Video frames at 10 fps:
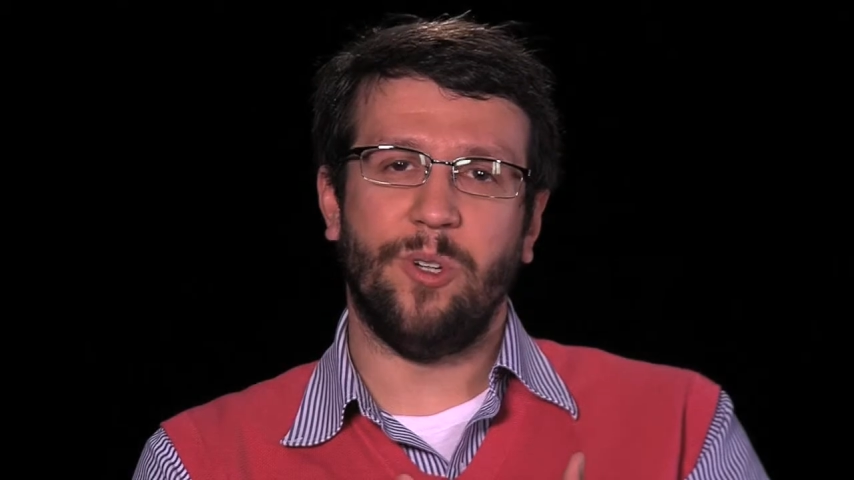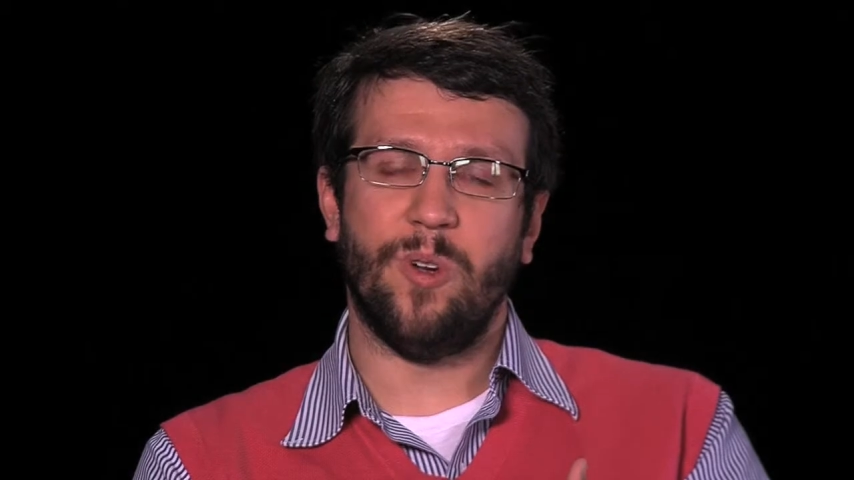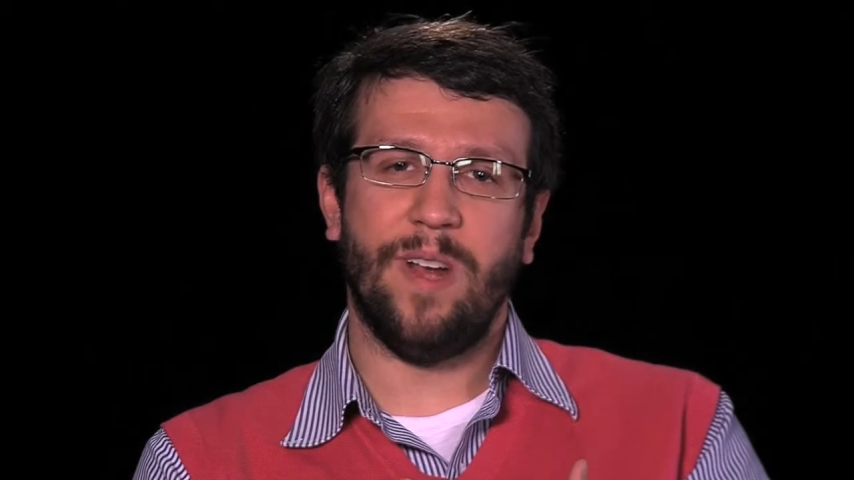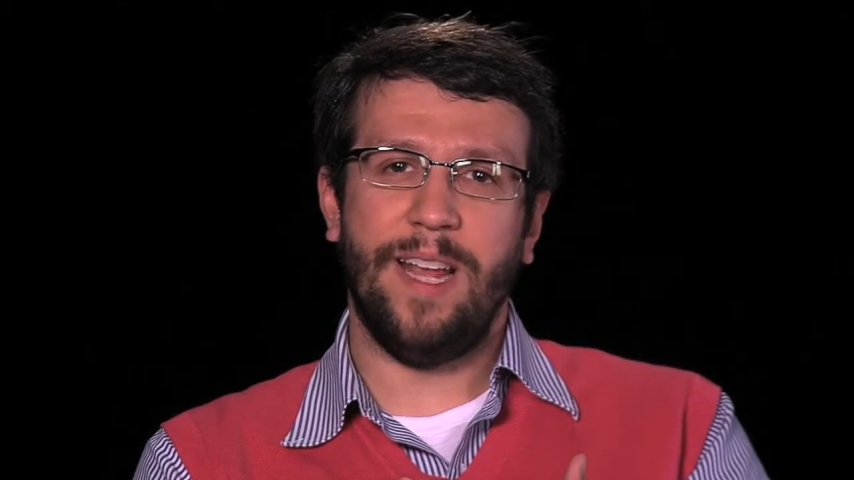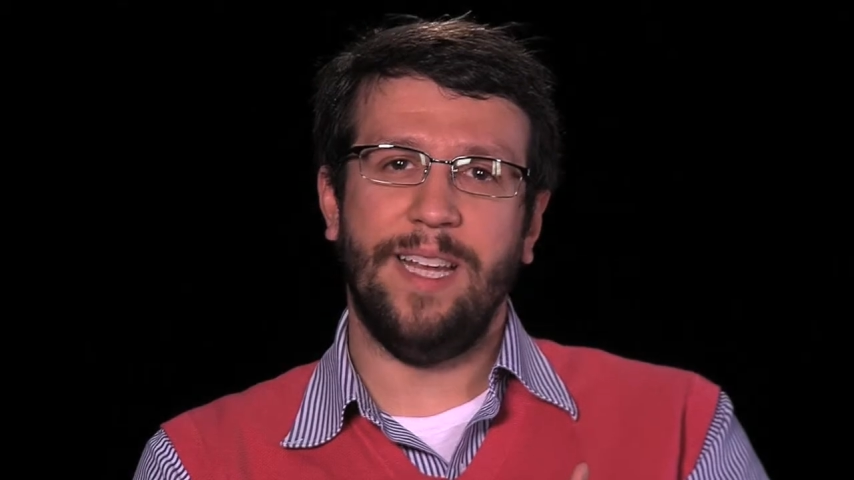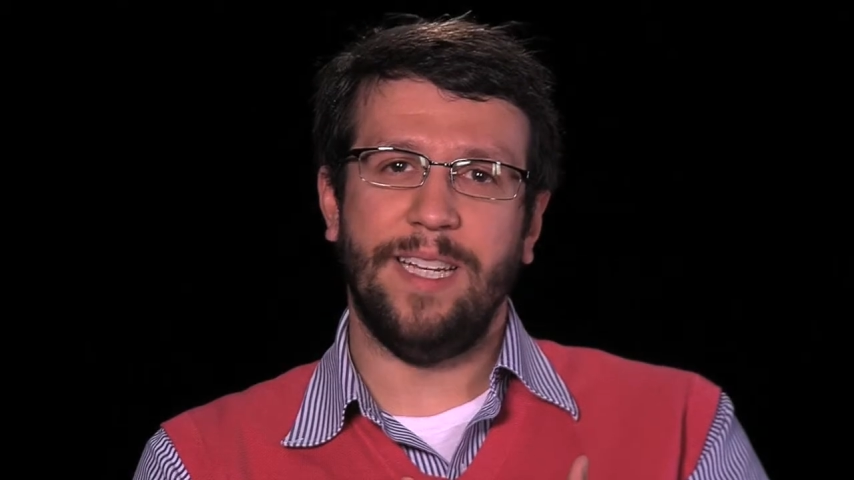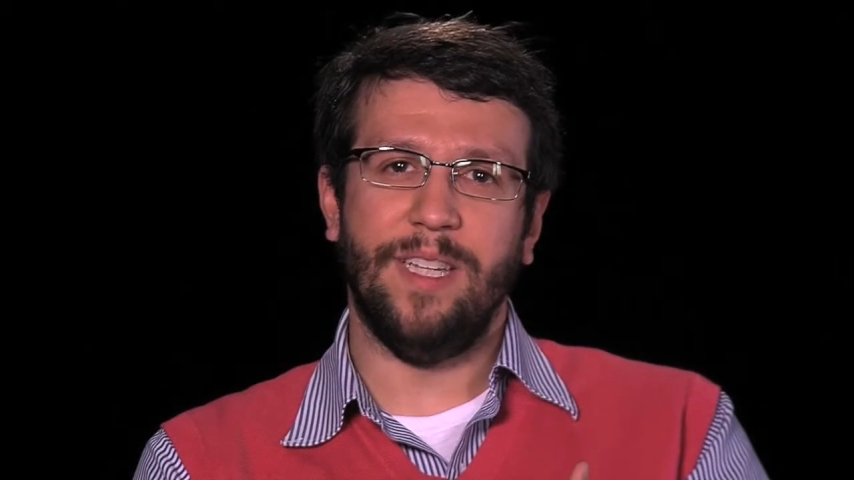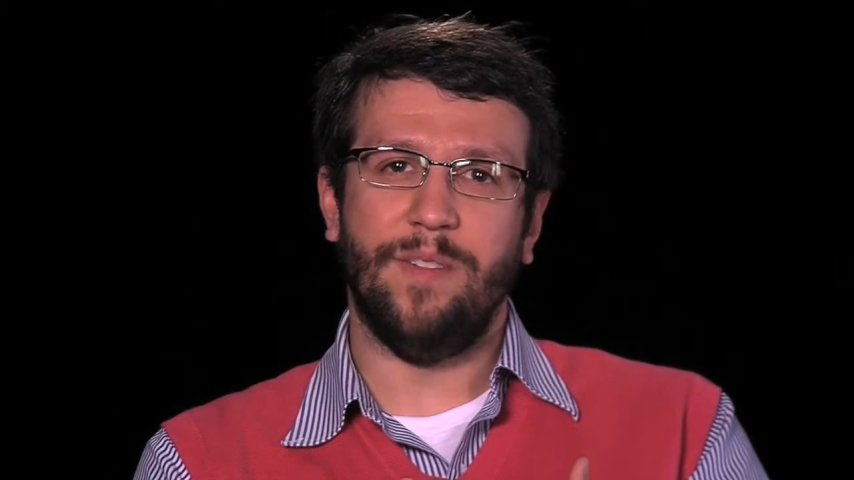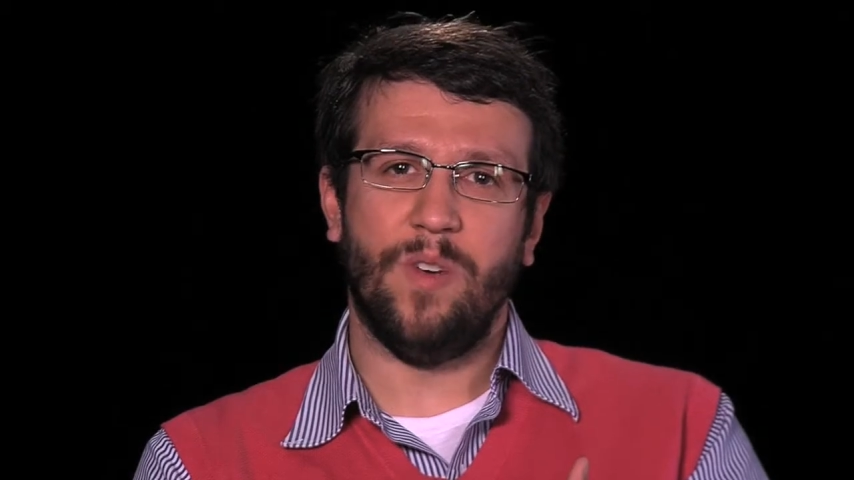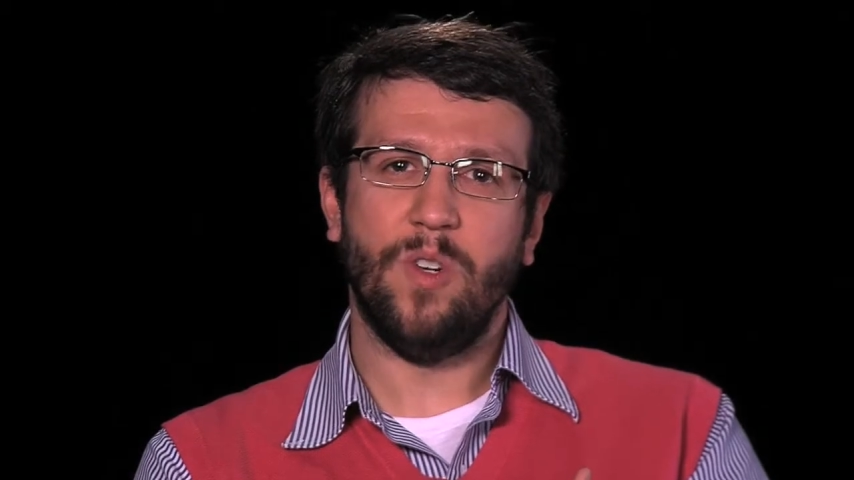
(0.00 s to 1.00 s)
you're creating
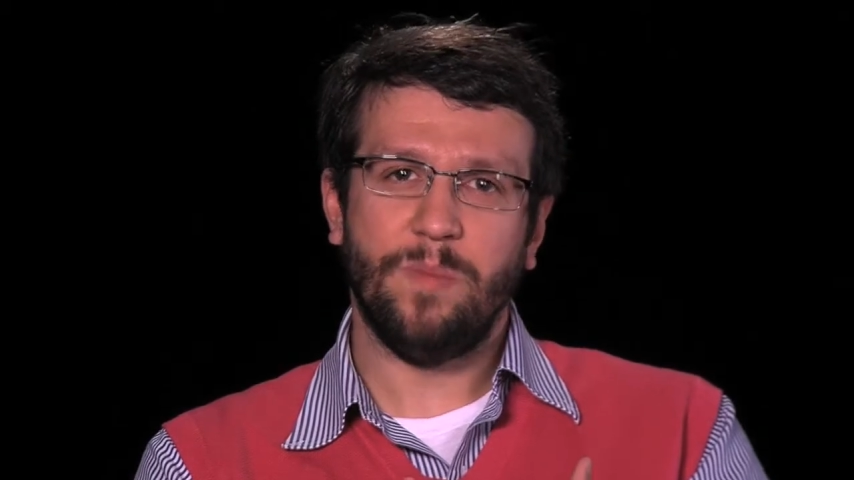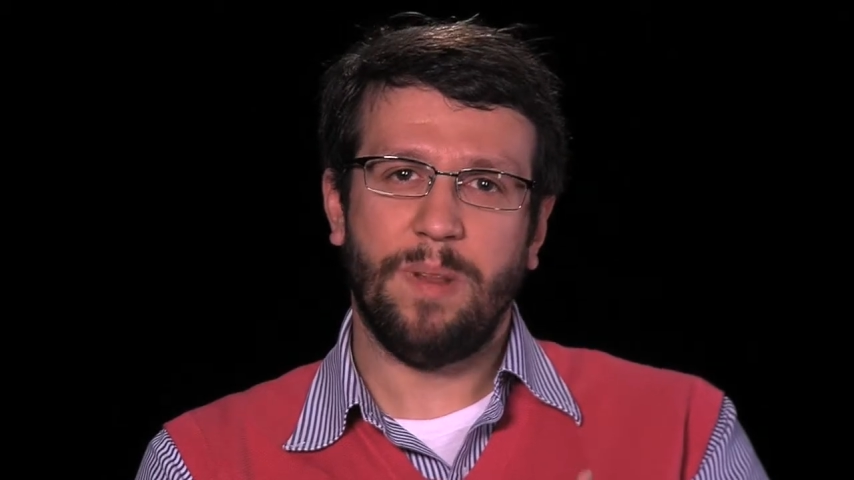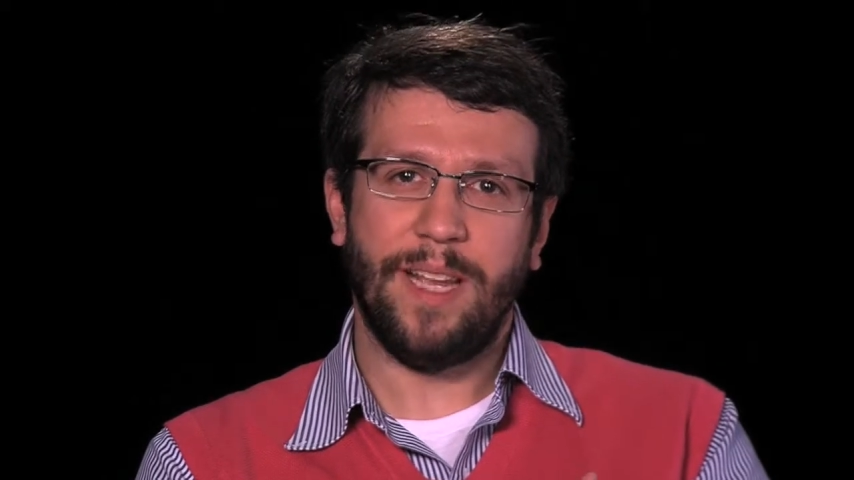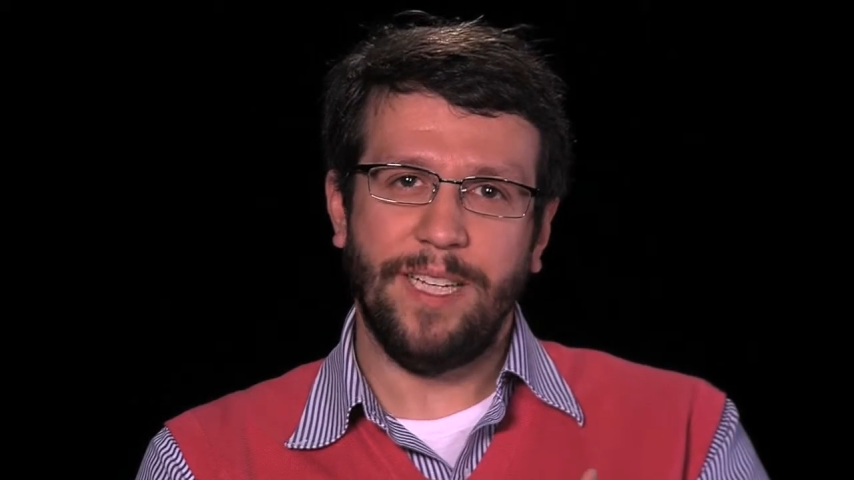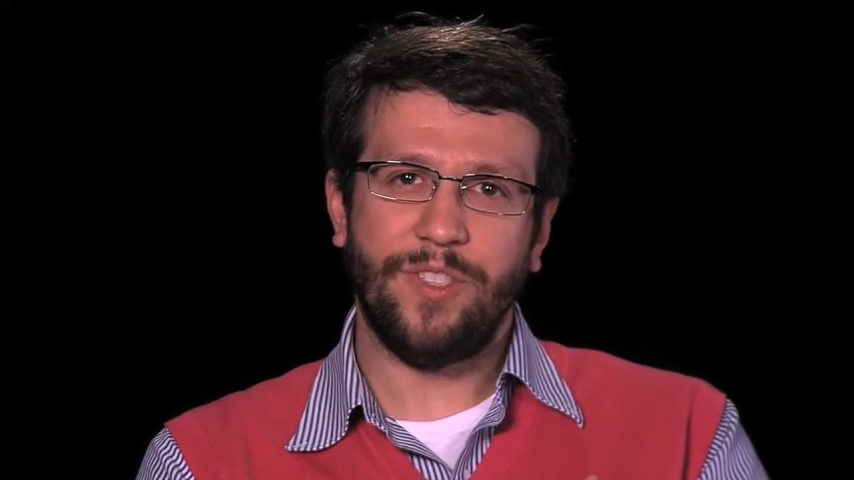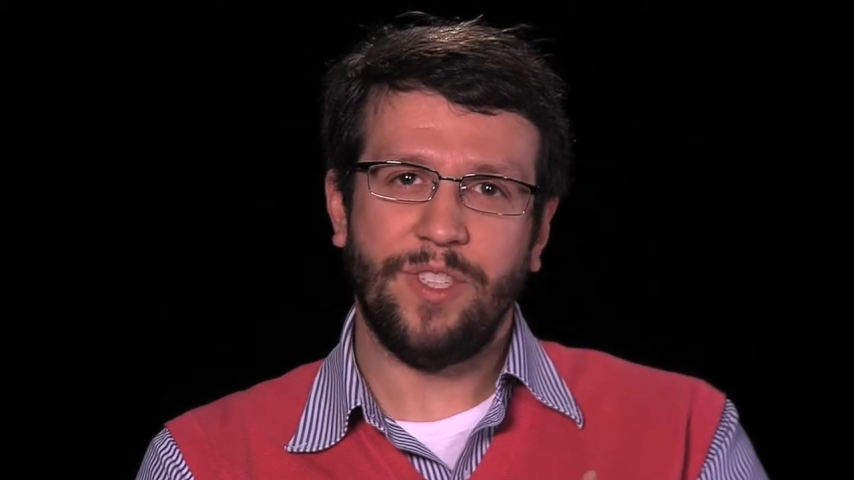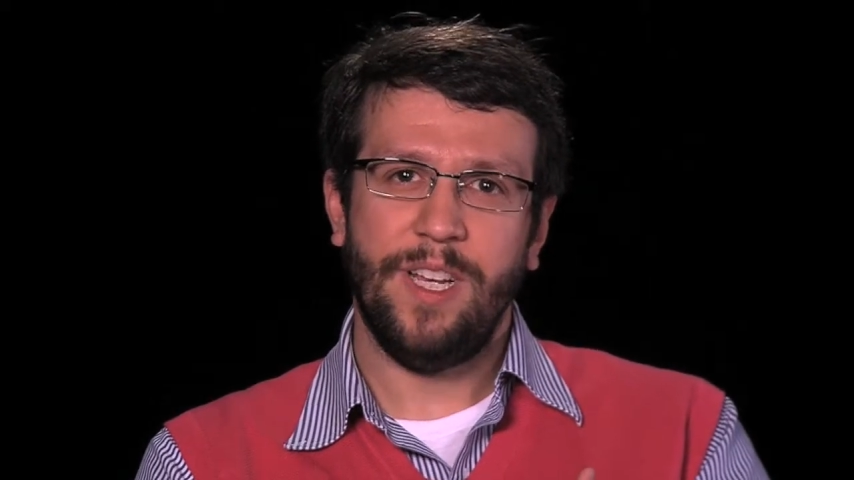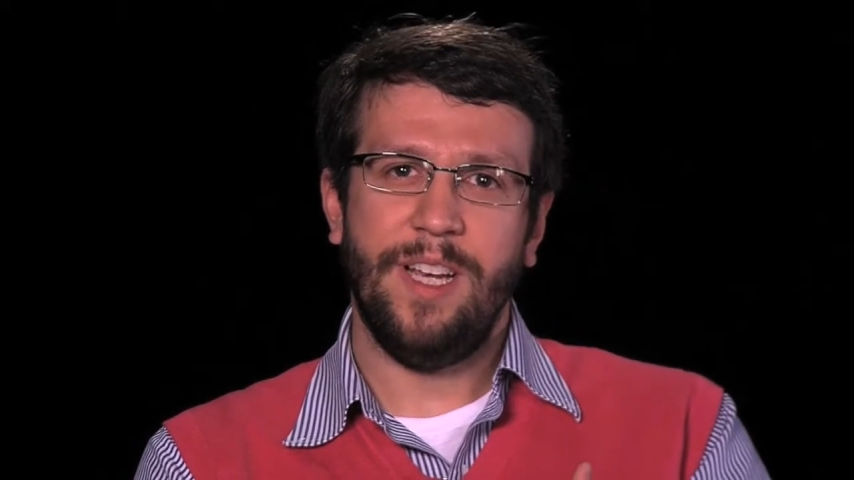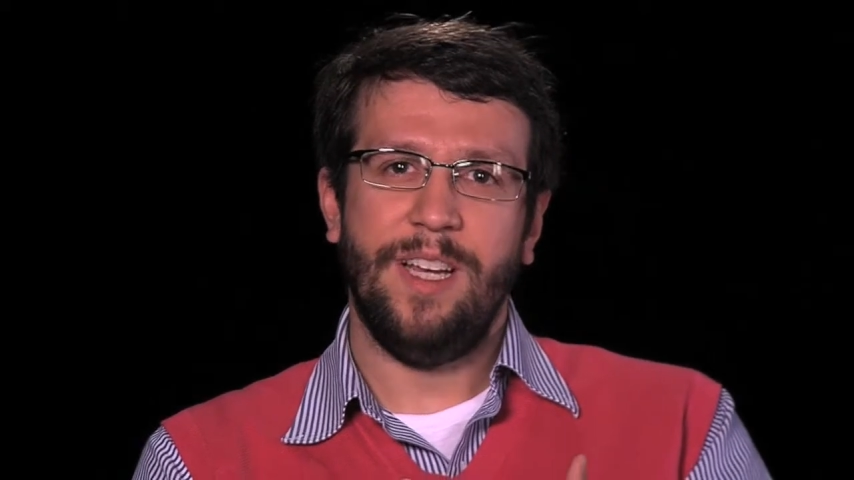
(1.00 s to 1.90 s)
in the first place